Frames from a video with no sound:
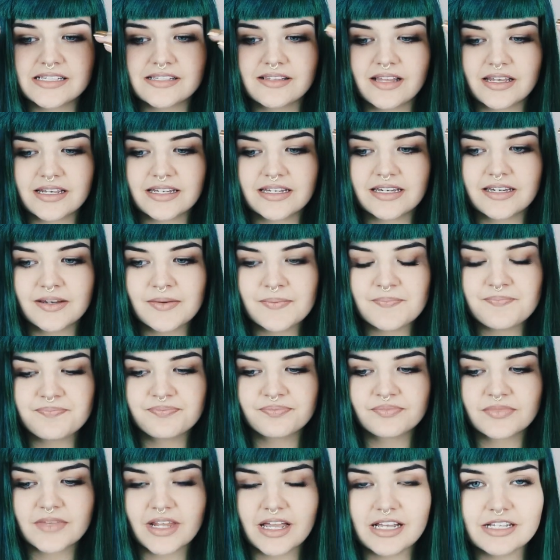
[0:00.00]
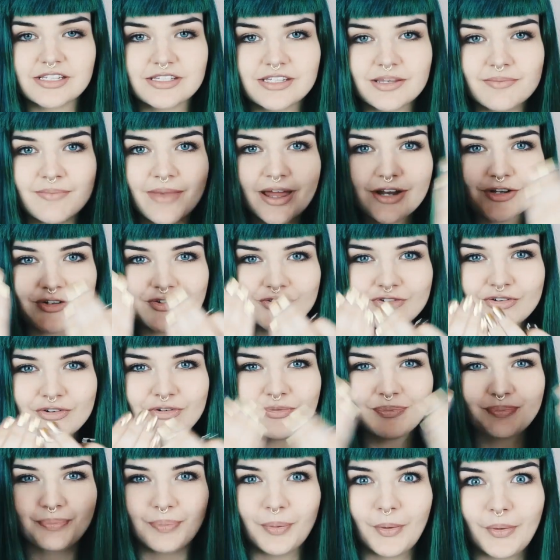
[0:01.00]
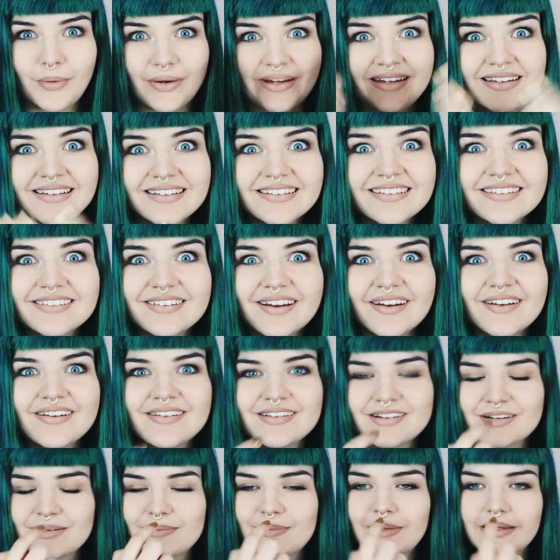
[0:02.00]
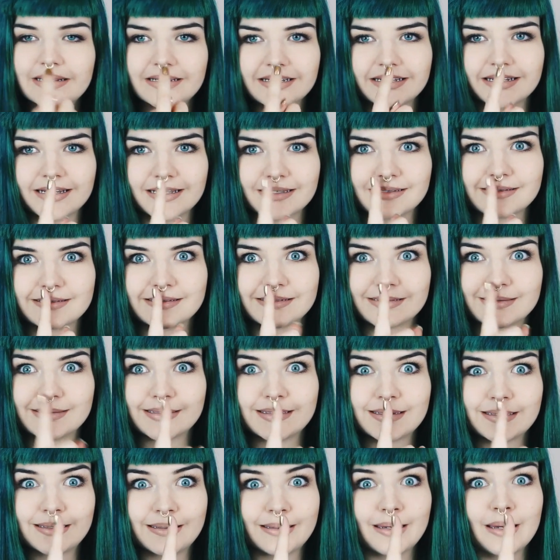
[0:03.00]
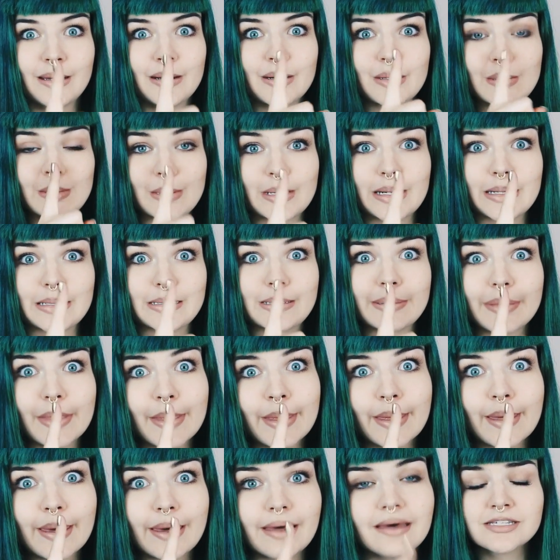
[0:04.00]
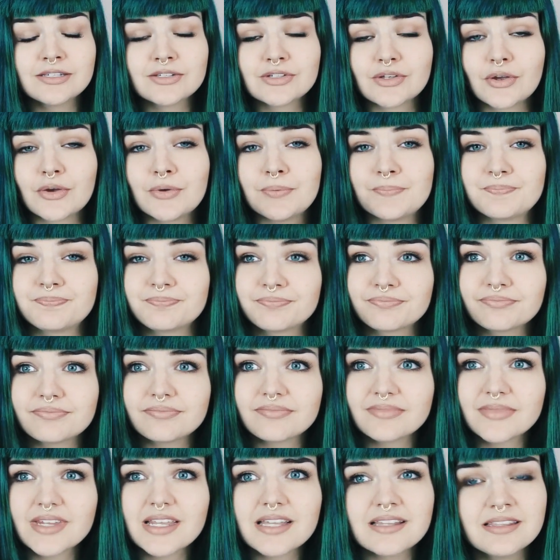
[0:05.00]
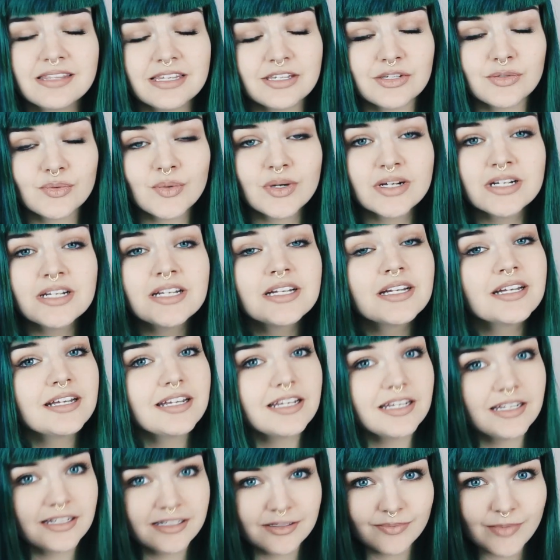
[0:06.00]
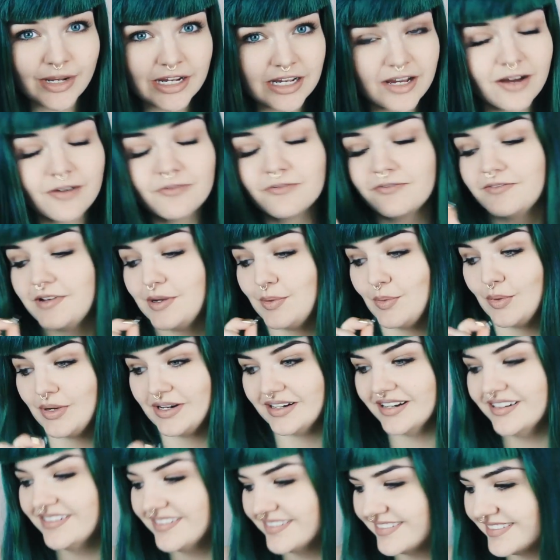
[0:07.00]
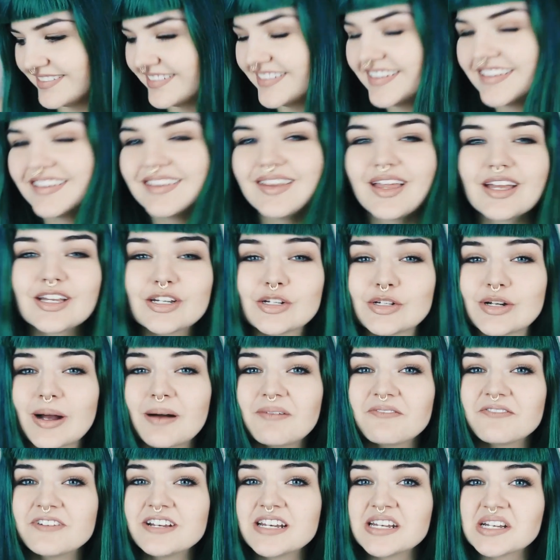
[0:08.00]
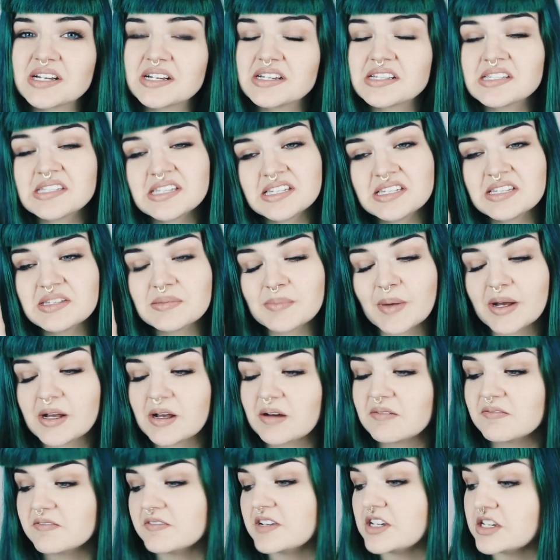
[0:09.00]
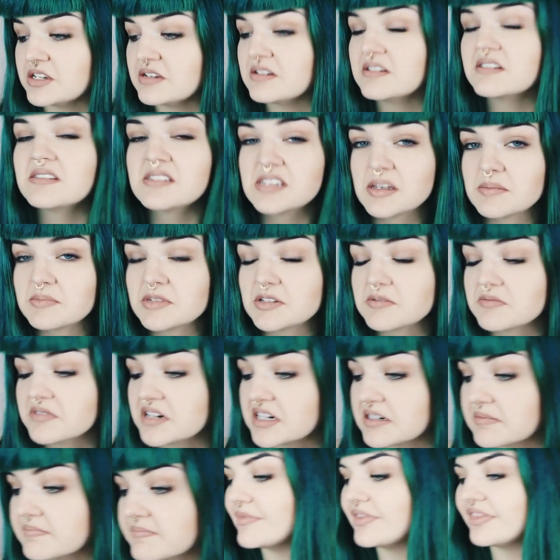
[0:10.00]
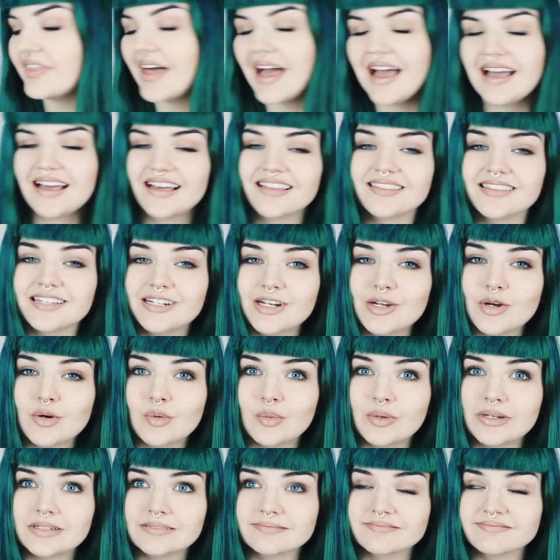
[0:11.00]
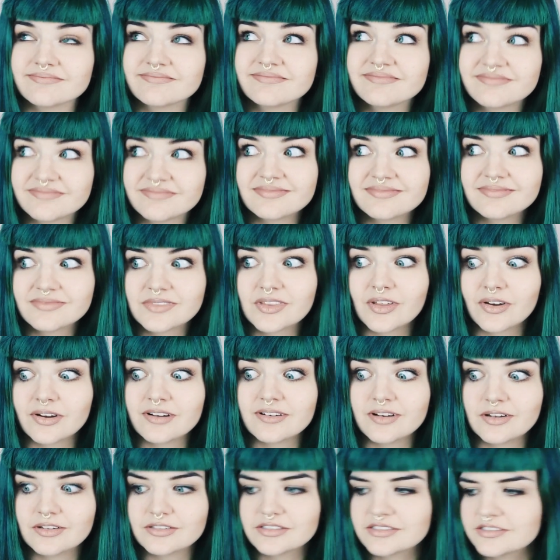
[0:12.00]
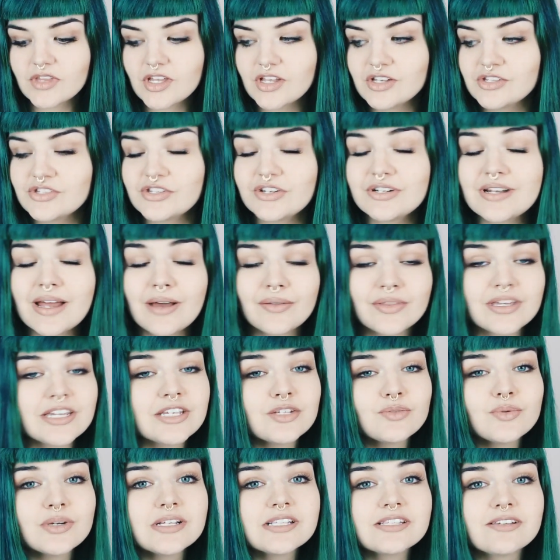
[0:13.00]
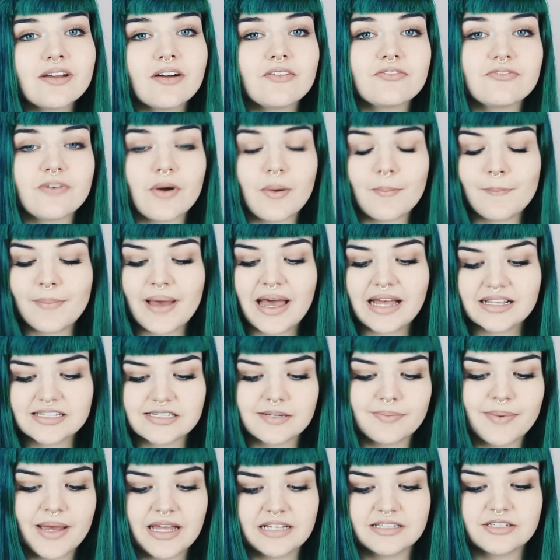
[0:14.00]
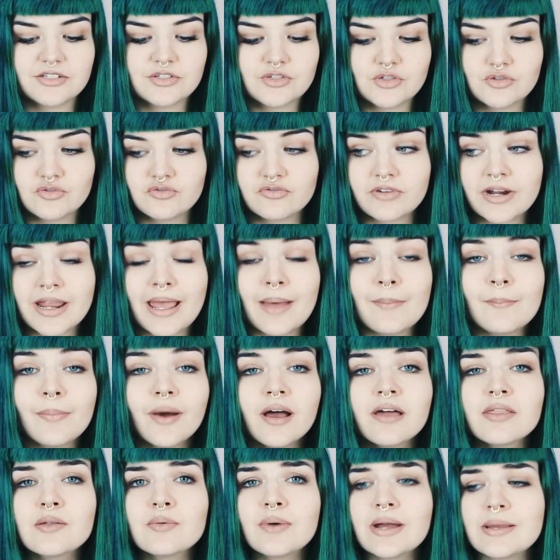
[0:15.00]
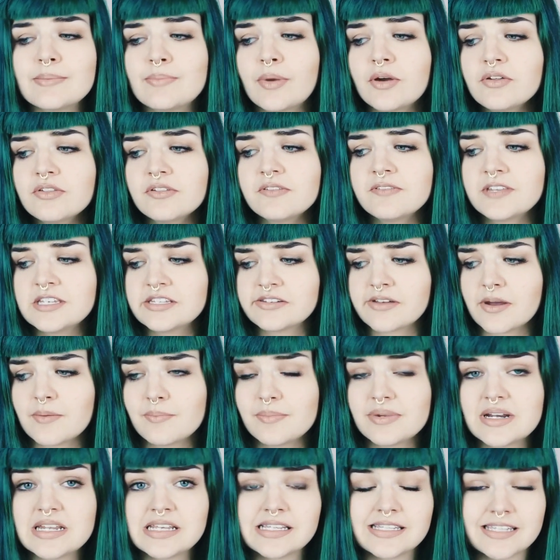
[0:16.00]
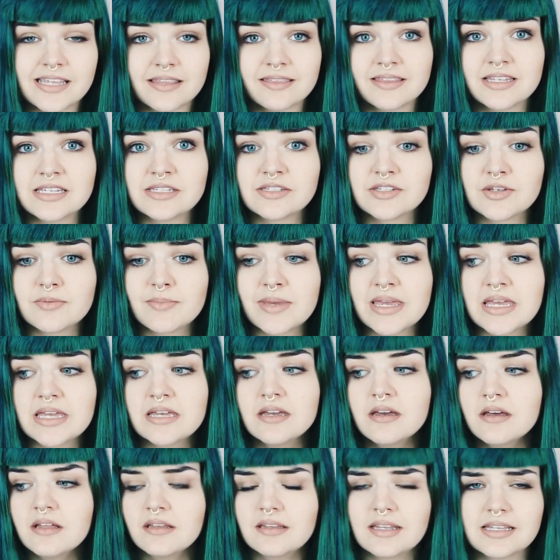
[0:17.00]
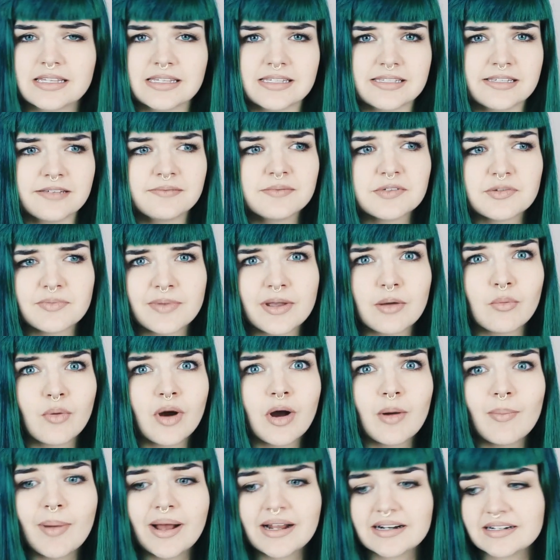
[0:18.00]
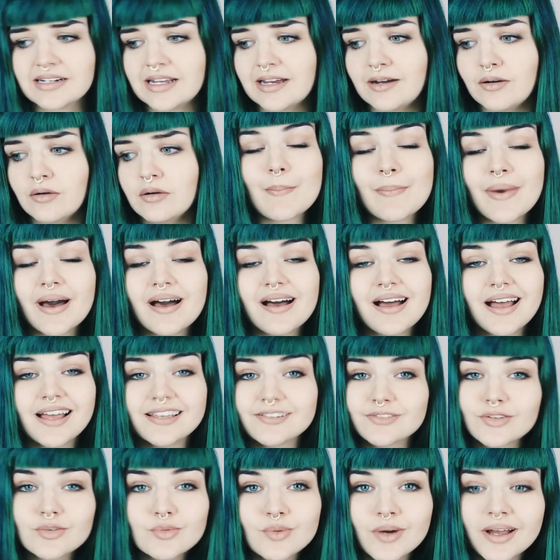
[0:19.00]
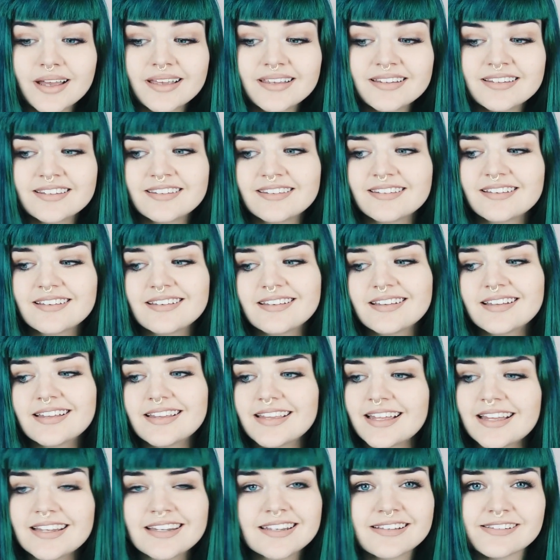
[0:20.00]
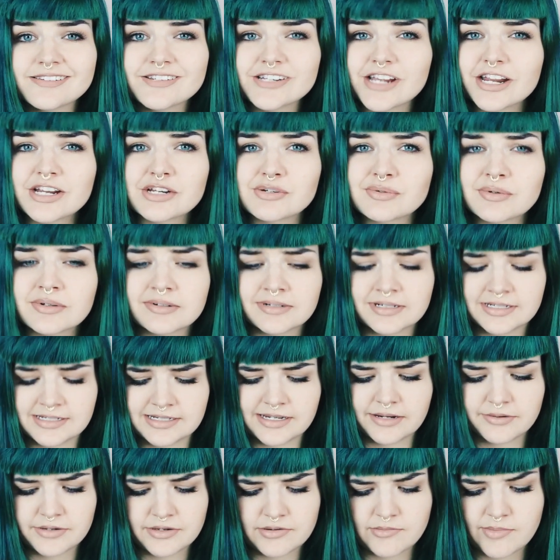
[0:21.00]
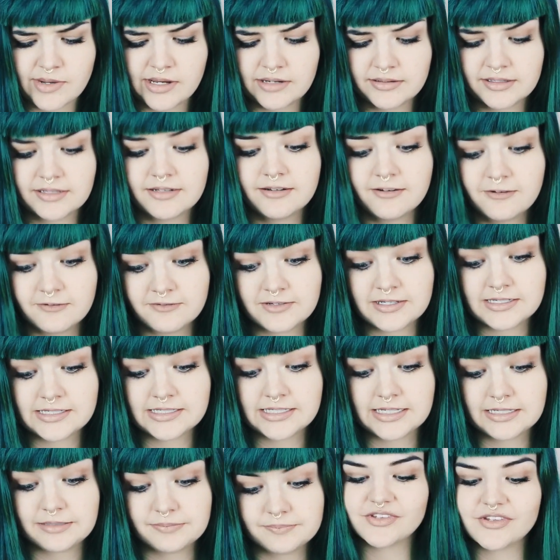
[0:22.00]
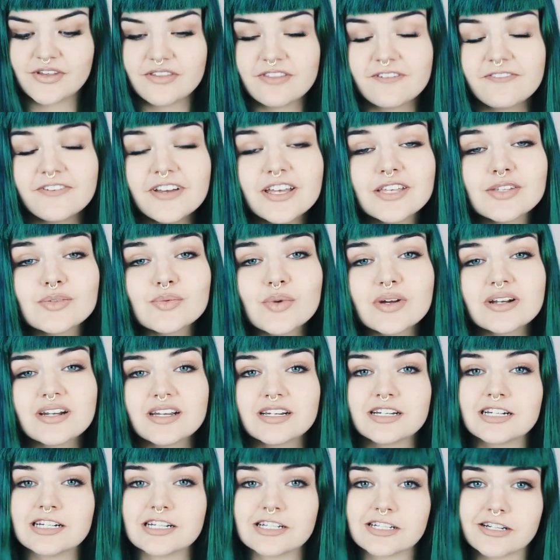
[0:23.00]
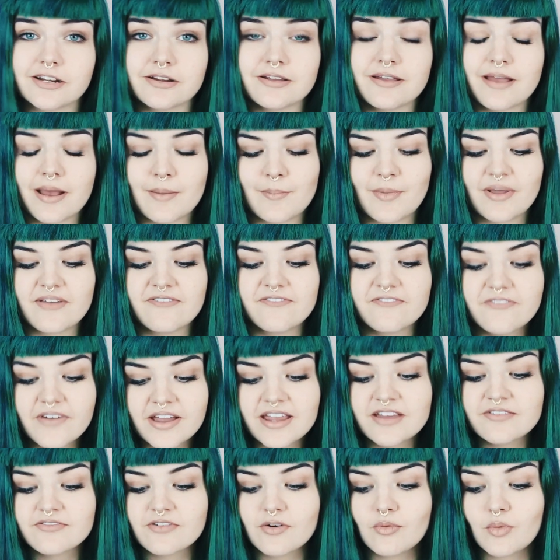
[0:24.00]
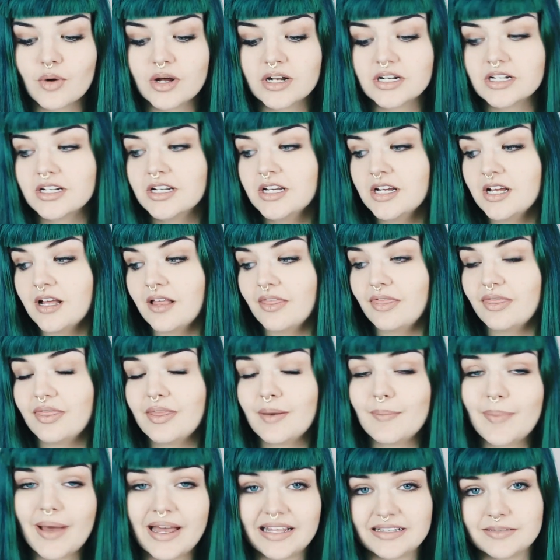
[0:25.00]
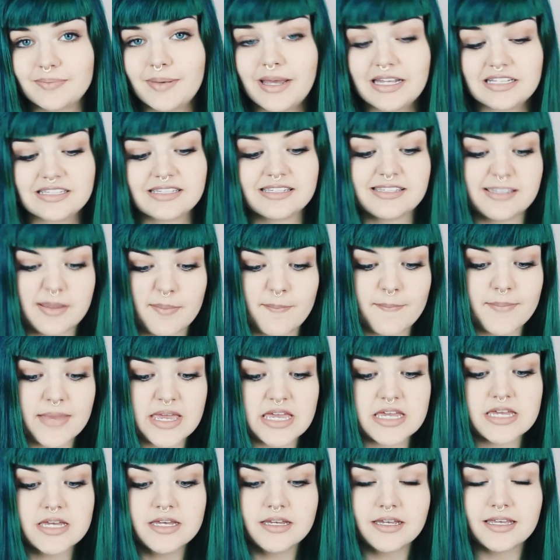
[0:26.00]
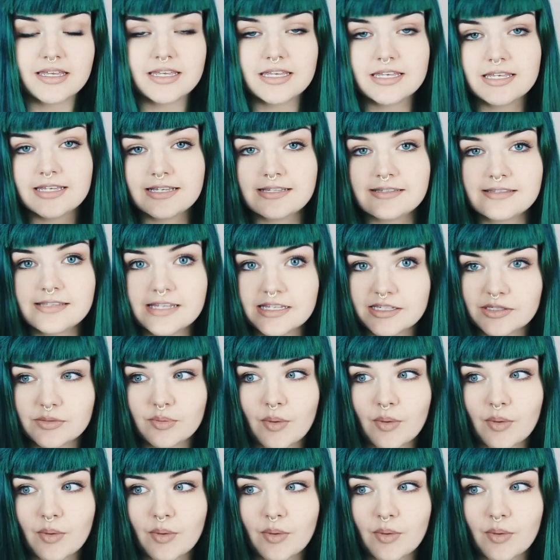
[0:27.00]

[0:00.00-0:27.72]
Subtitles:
like a symmetrical point, you know, and I'm like, it has to stay right there. So this one is my comfy one. Like your comfy knickers, this is my comfy Septum ring. That and the little one that I lost. So now these ones are from Pata Pata Jewellery, and by the way, both of these companies sent these to me, like they sent them to me a while back now, but as always, that doesn't change what I'm going to tell you about it, obviously. So the first one I'm going to show you, and my favourite one that Pata Pata sent me, is this